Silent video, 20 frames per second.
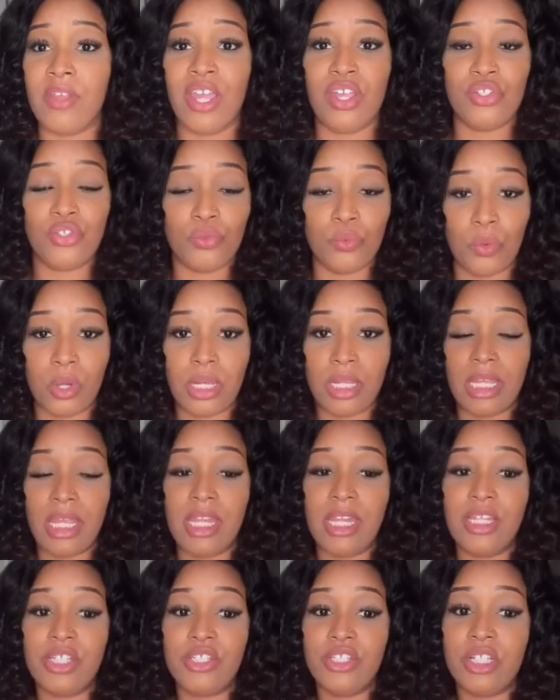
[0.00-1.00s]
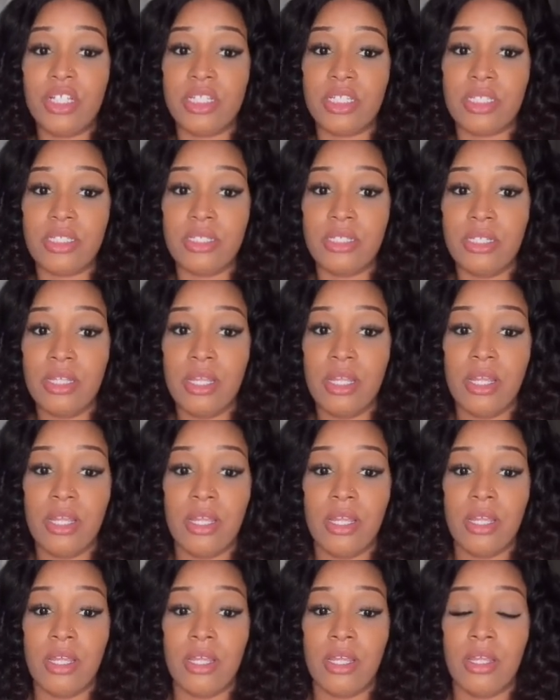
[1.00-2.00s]
case you want to get it, just
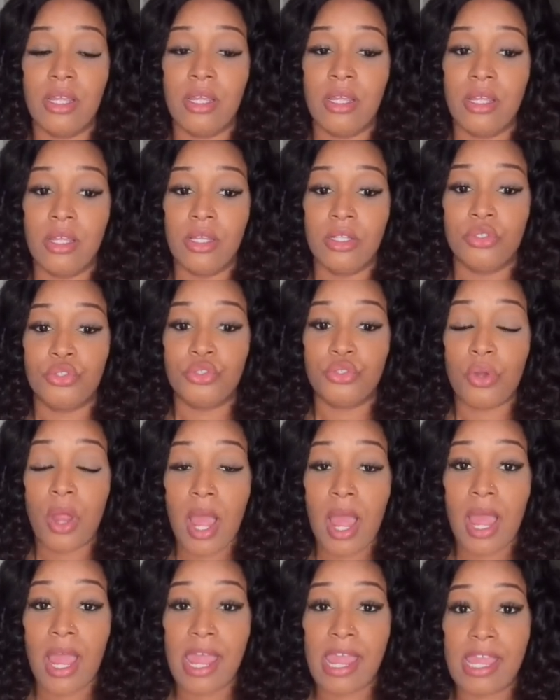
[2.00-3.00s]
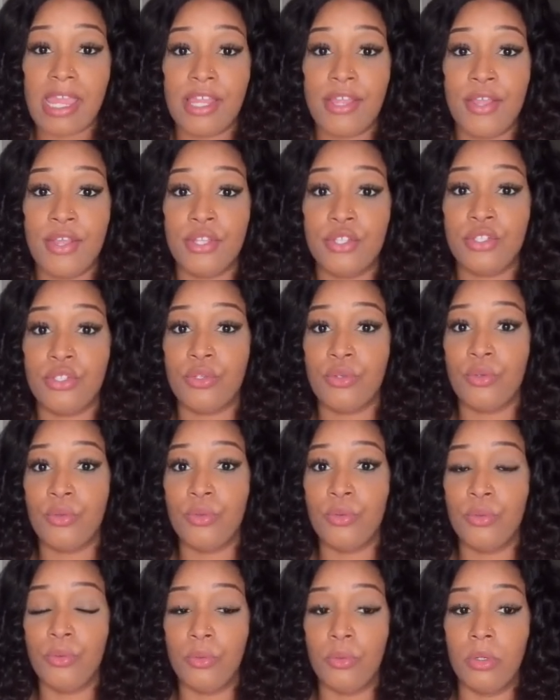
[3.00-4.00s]
try
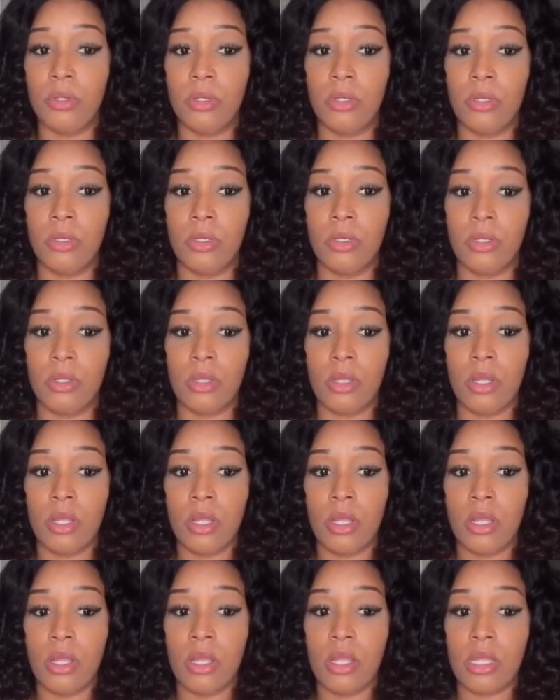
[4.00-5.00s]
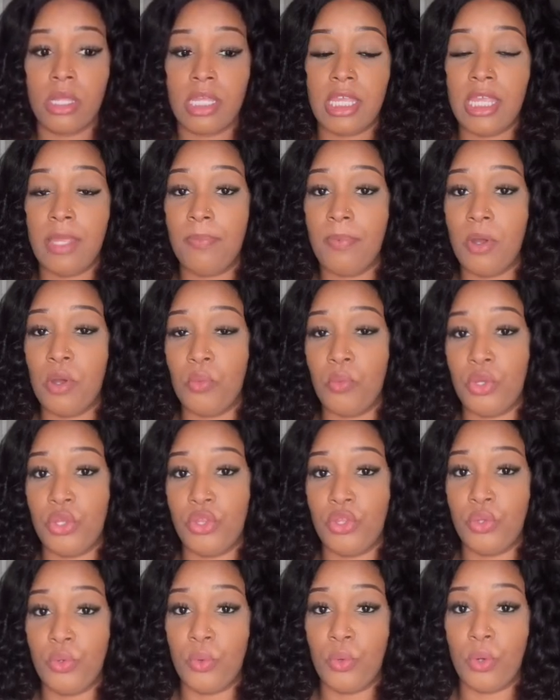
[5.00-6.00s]
to keep up
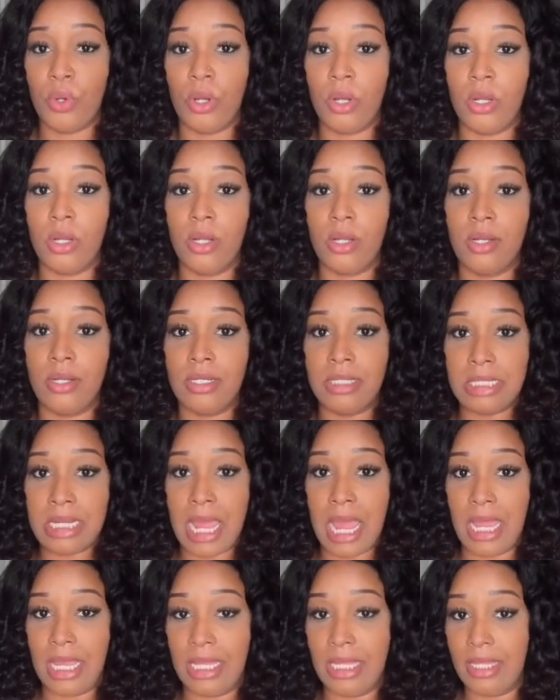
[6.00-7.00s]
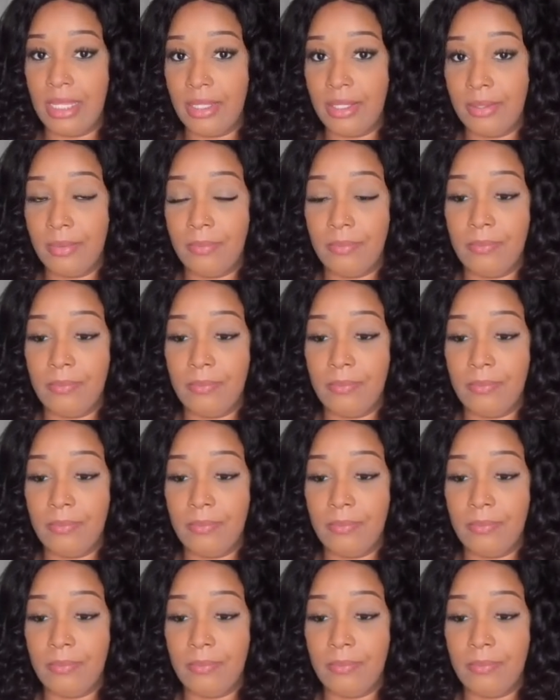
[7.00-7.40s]
with your diet